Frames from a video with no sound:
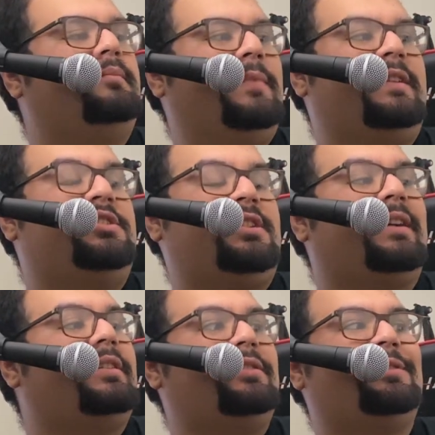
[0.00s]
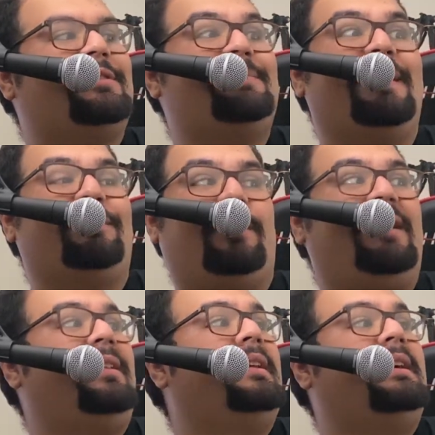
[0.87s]
It's Schecter, so it's made
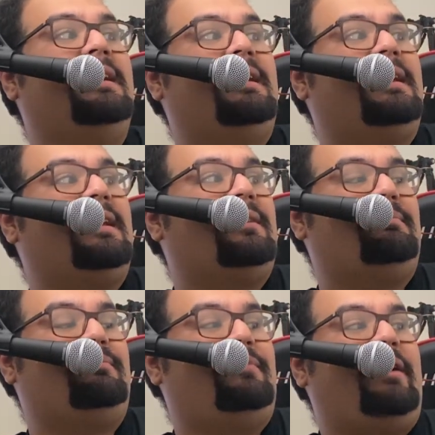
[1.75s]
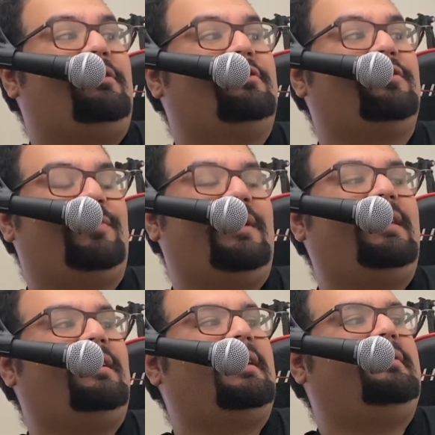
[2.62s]
well. My work was really
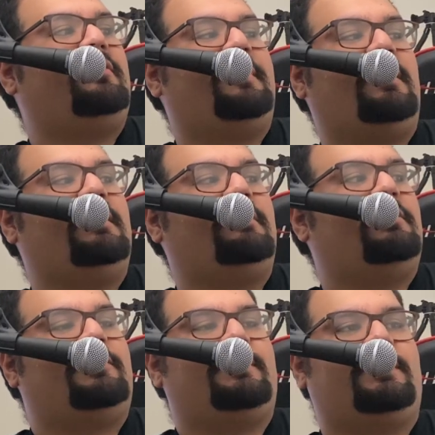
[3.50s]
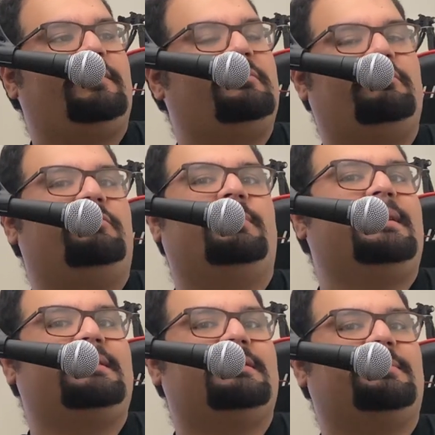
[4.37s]
cut out for me. All it was
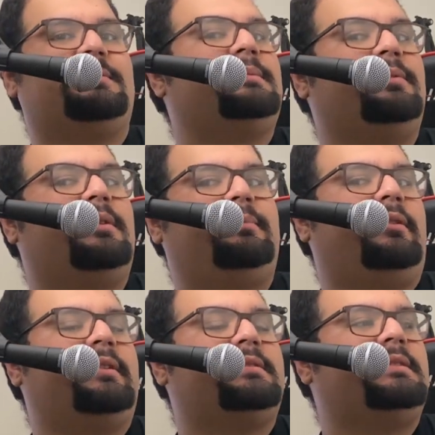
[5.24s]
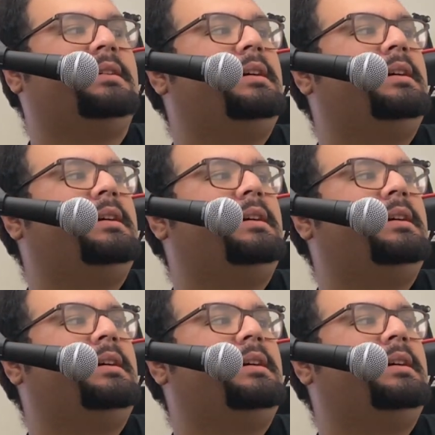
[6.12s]
replacing some simple components.